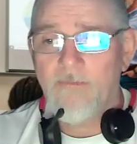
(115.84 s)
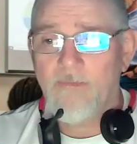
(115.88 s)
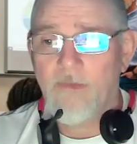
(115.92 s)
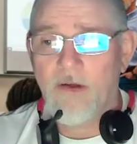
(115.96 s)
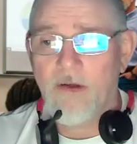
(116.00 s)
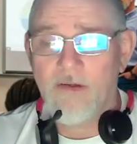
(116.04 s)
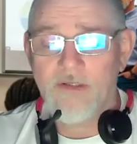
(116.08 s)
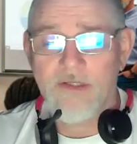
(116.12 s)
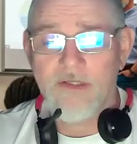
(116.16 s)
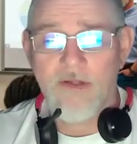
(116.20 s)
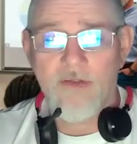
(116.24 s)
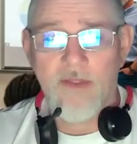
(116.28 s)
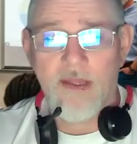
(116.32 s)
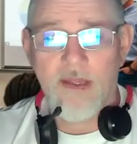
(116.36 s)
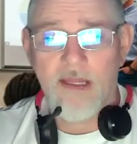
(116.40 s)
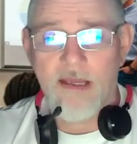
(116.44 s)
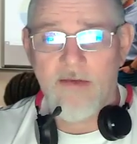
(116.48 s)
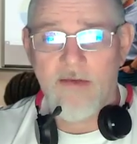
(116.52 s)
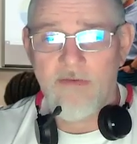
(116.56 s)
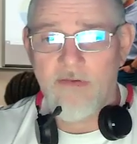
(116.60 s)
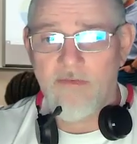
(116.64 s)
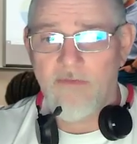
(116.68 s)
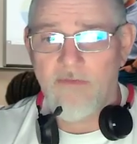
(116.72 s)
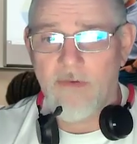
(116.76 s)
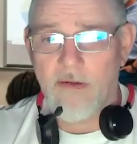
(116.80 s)
Also,
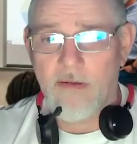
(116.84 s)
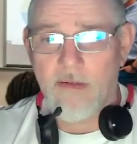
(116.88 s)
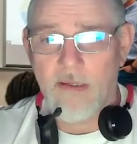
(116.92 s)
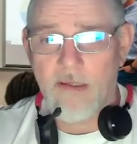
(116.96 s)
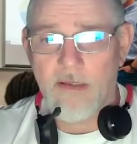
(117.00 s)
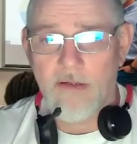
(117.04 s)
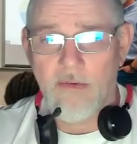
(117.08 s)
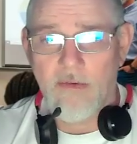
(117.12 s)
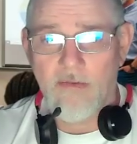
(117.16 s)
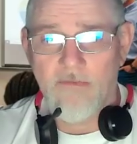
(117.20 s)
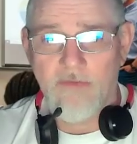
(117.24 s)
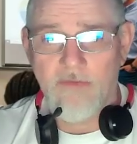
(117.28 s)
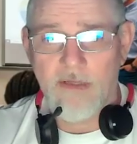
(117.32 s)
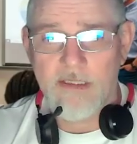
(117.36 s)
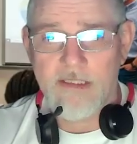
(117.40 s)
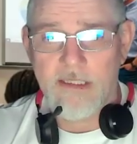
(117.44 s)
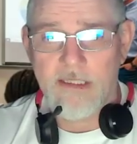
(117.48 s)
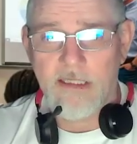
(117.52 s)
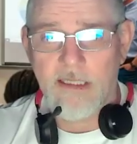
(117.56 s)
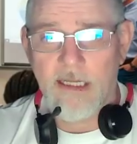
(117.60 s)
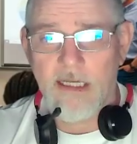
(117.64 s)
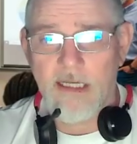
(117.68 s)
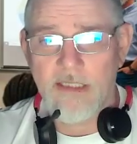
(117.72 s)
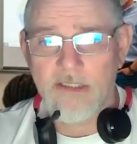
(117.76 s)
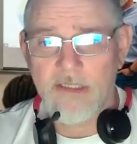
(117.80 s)
they do
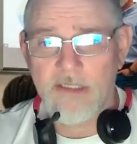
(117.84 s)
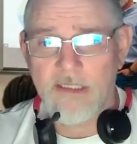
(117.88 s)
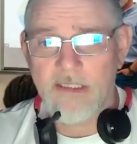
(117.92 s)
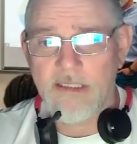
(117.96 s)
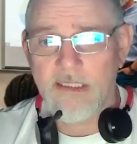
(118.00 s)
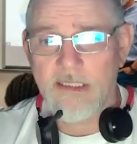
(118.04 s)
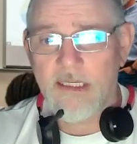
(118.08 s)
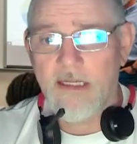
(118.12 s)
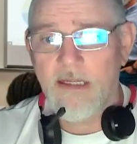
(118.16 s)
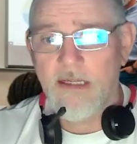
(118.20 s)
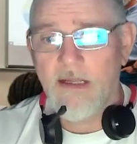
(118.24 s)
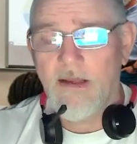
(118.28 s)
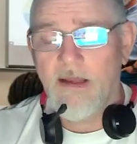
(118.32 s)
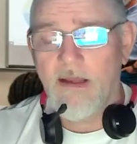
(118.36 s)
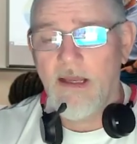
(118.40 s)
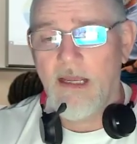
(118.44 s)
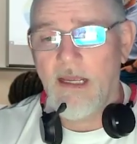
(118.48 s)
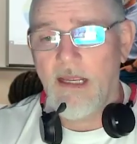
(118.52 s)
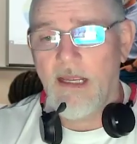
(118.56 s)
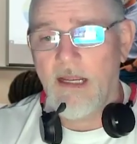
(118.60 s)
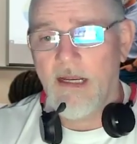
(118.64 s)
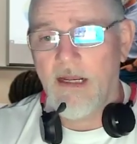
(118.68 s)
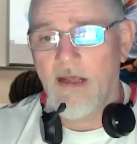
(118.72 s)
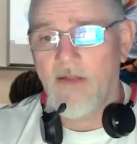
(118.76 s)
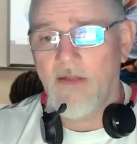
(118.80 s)
investigations
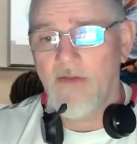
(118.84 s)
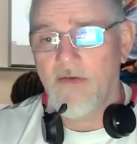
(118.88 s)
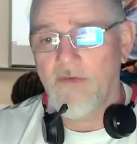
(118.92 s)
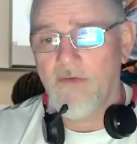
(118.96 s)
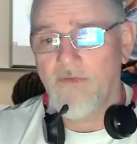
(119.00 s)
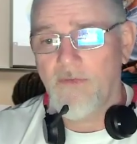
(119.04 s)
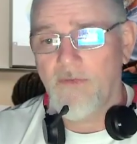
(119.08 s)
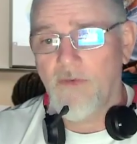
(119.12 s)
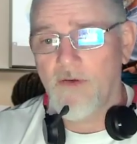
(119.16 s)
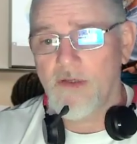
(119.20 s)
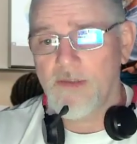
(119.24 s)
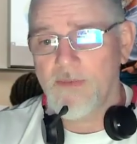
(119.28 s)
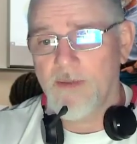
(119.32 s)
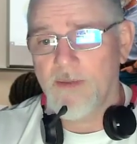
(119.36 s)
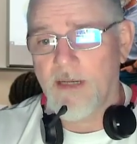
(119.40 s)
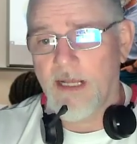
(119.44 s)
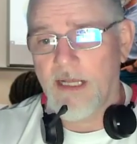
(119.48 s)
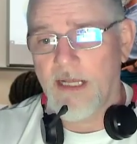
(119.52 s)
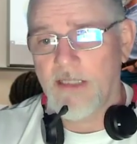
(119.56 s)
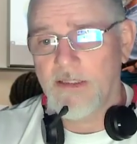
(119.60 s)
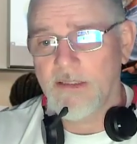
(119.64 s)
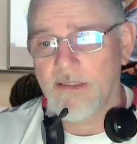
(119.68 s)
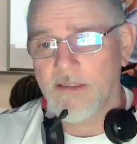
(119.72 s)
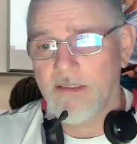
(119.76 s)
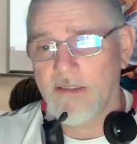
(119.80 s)
and other enforcement
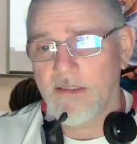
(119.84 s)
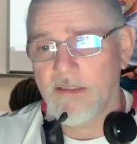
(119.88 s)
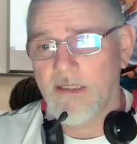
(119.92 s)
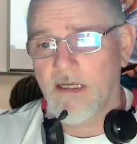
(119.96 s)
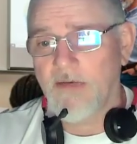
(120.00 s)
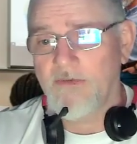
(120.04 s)
actions to